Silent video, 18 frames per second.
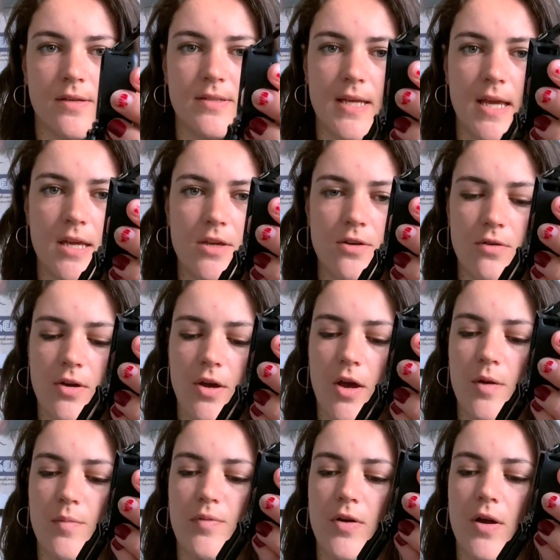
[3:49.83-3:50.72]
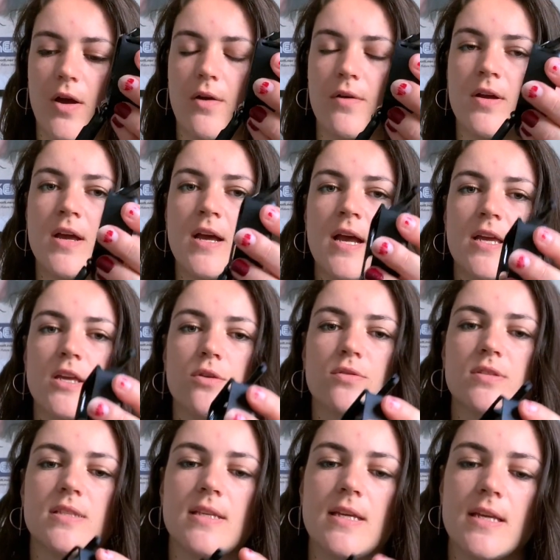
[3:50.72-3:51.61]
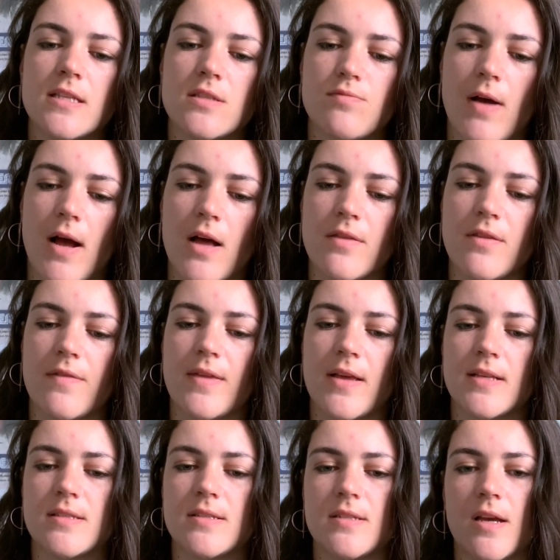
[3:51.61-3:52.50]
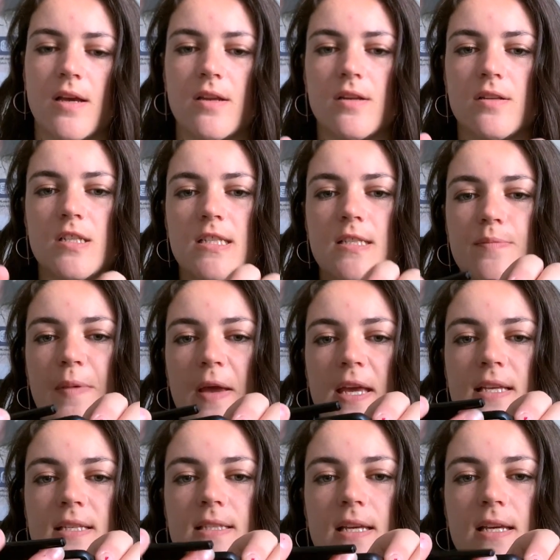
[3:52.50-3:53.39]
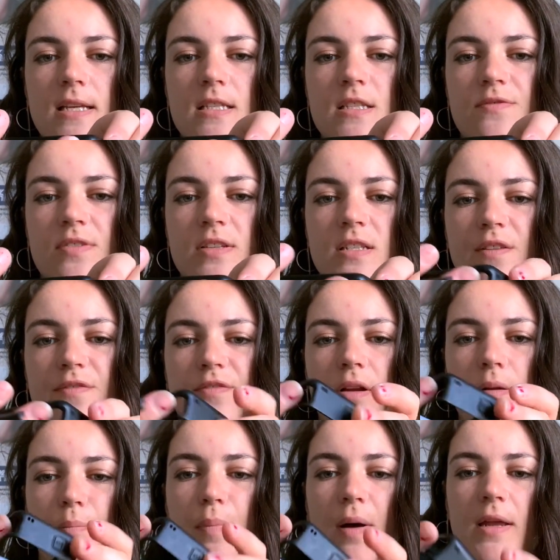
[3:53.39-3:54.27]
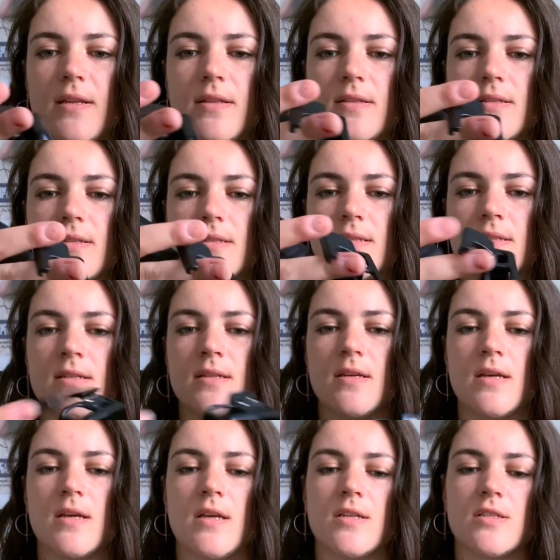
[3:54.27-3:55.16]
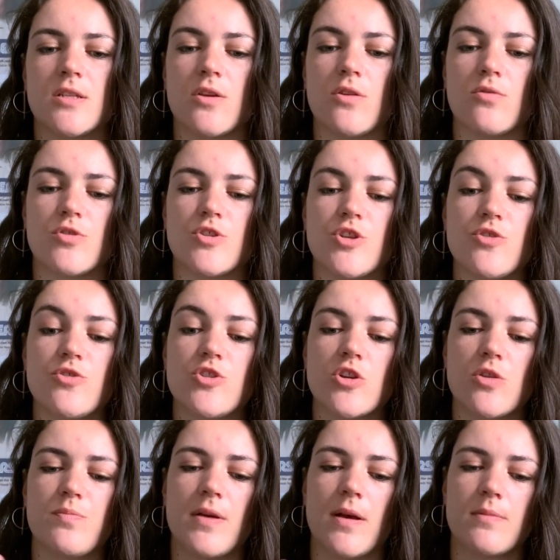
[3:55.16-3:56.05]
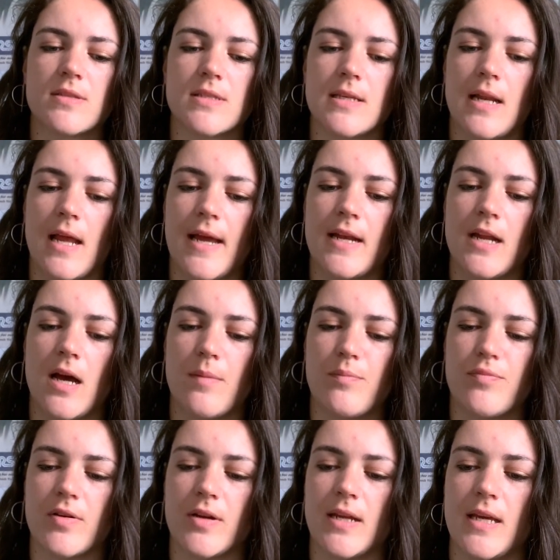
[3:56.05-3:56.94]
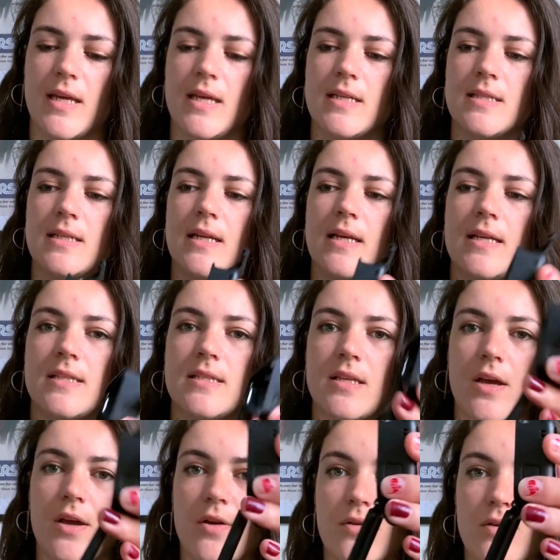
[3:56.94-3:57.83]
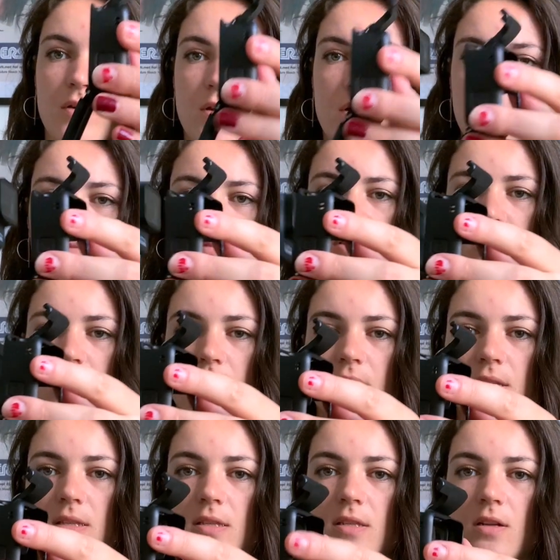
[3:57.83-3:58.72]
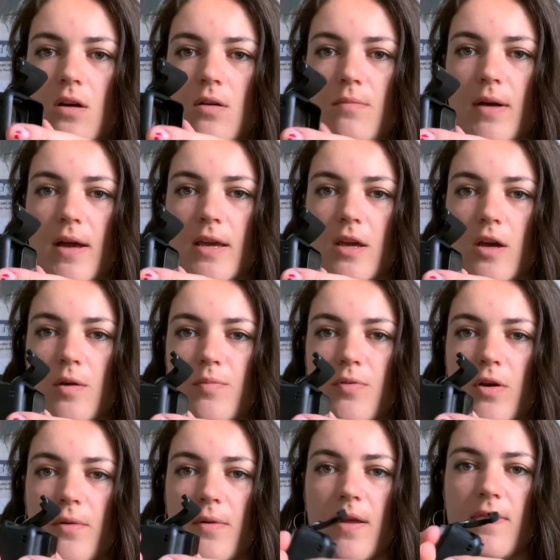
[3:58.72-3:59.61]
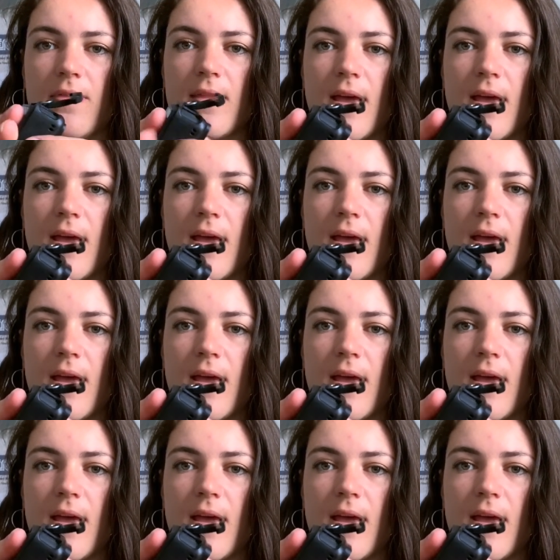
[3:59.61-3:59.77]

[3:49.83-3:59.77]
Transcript: take your GoPro. You'll see as well that there's certain spaces for different buttons. So you should be able to line it up pretty easily. So I'm just going to slot my GoPro in